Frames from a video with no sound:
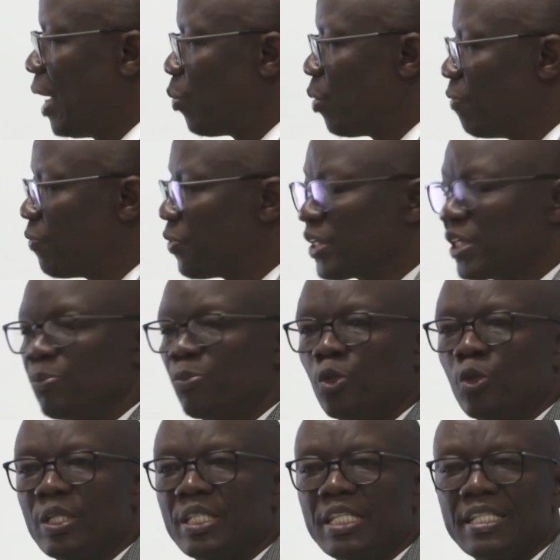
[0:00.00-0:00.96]
We have three
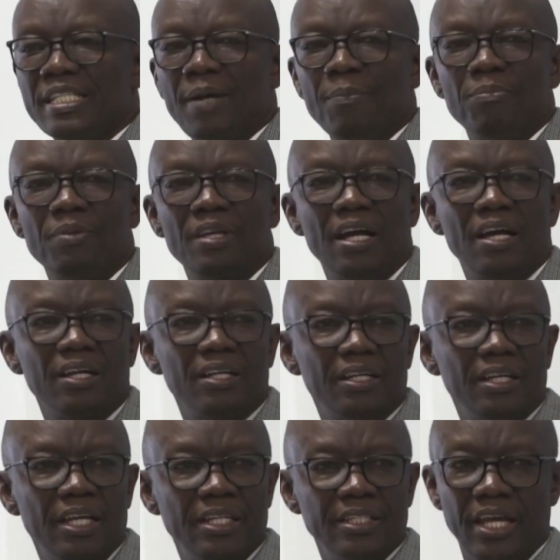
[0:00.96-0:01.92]
breweries in Zambia
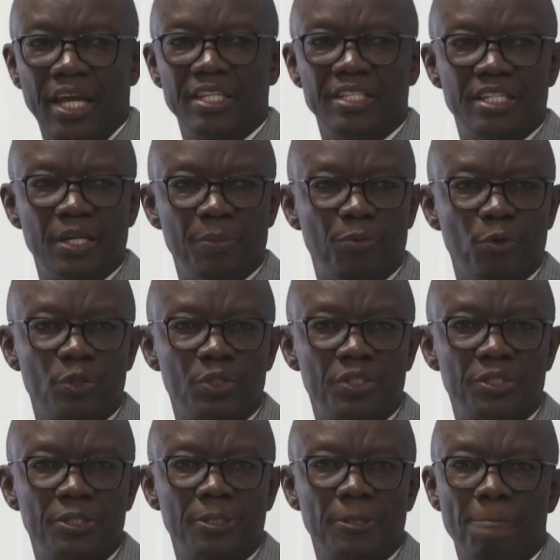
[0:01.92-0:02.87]
and eight
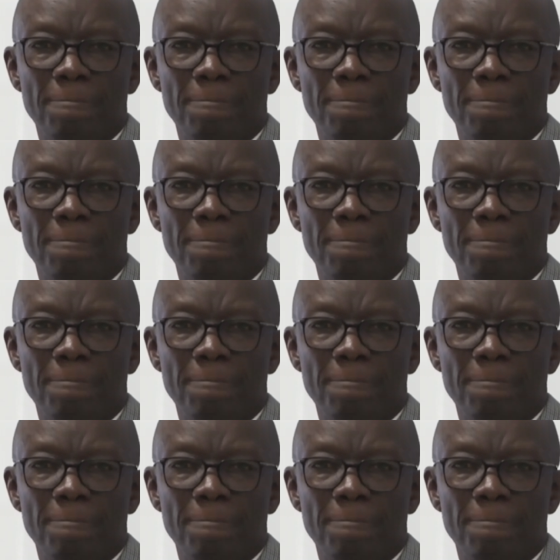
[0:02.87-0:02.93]
depots.